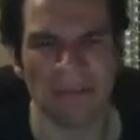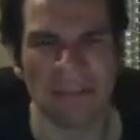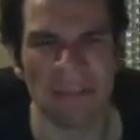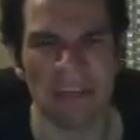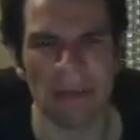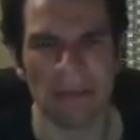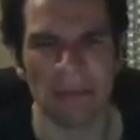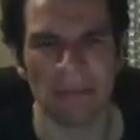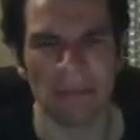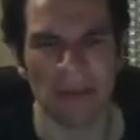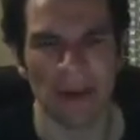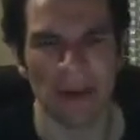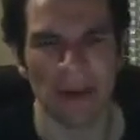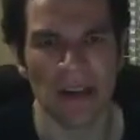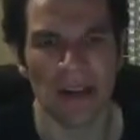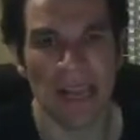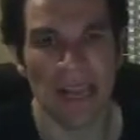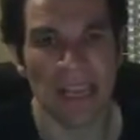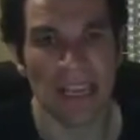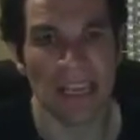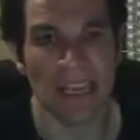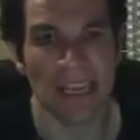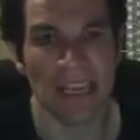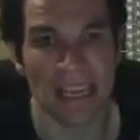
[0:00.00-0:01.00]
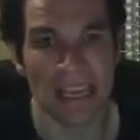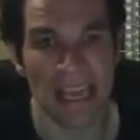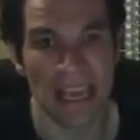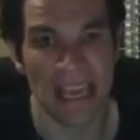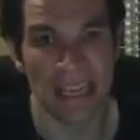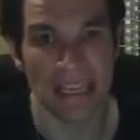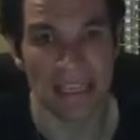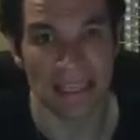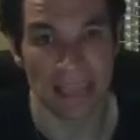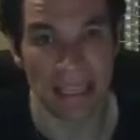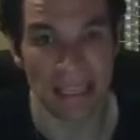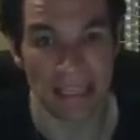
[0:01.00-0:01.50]
simple I
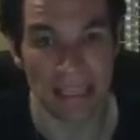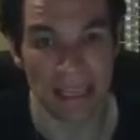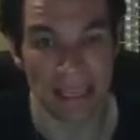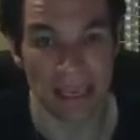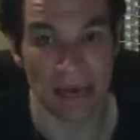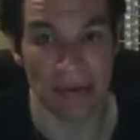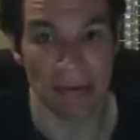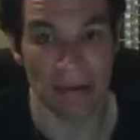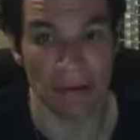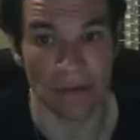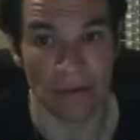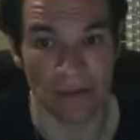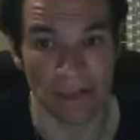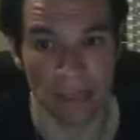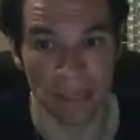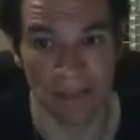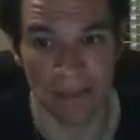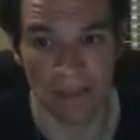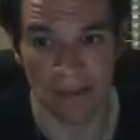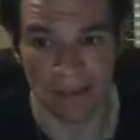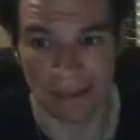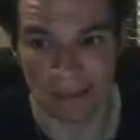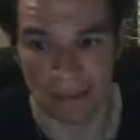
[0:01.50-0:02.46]
can think about that.